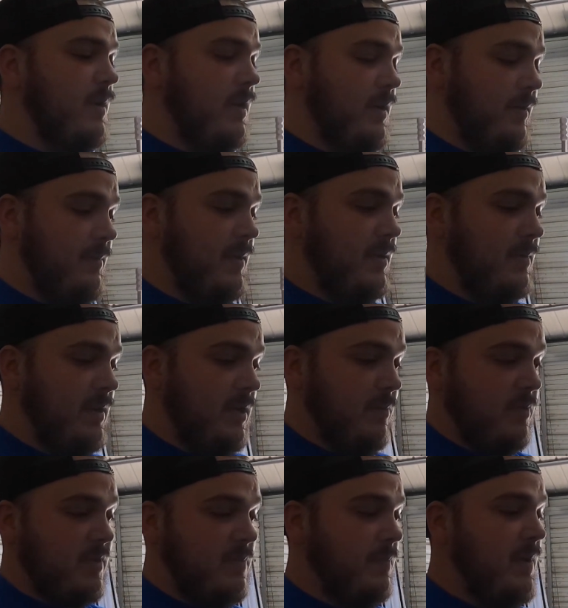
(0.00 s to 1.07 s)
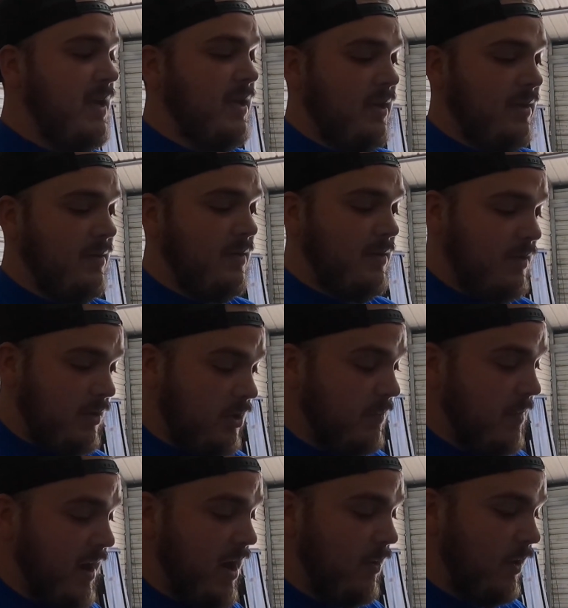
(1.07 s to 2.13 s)
It was making
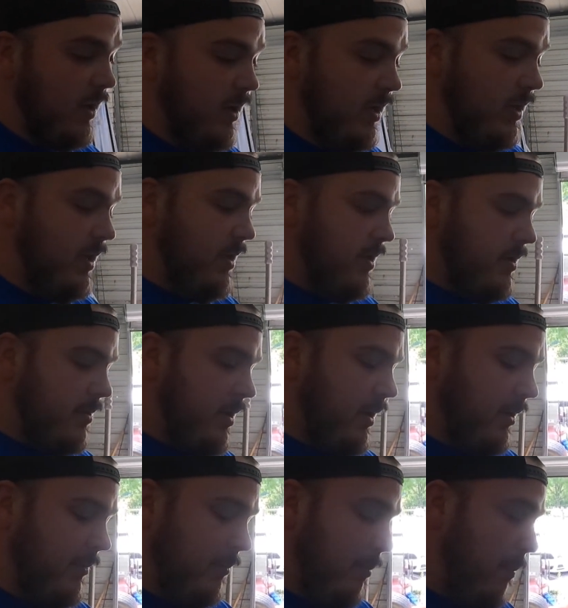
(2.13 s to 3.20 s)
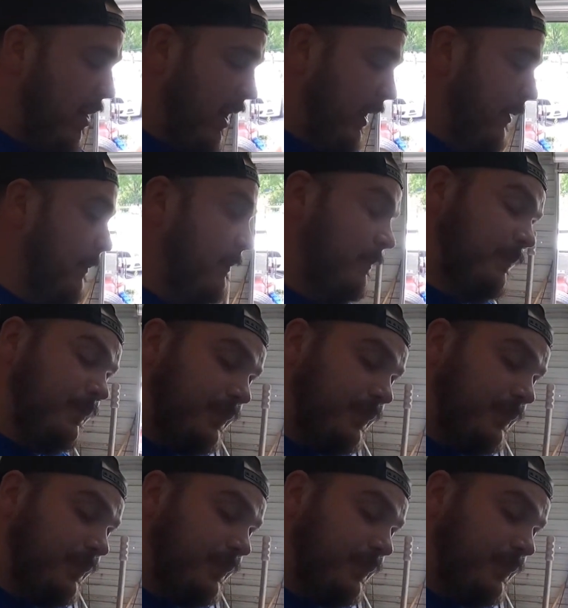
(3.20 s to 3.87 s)
good power, but